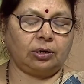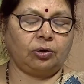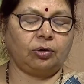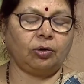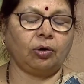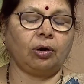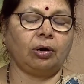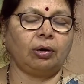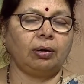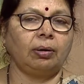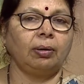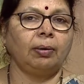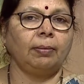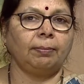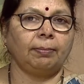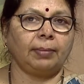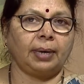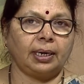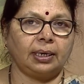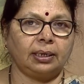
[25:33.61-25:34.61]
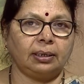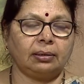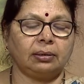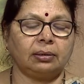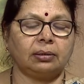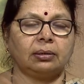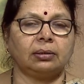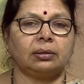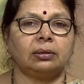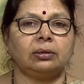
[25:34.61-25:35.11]
drawn by
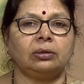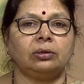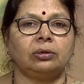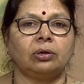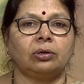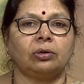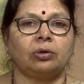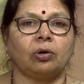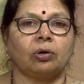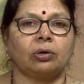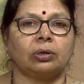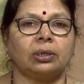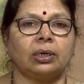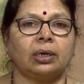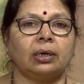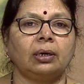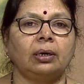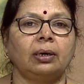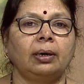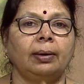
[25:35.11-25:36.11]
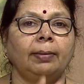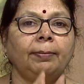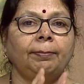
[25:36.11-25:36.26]
your doctor.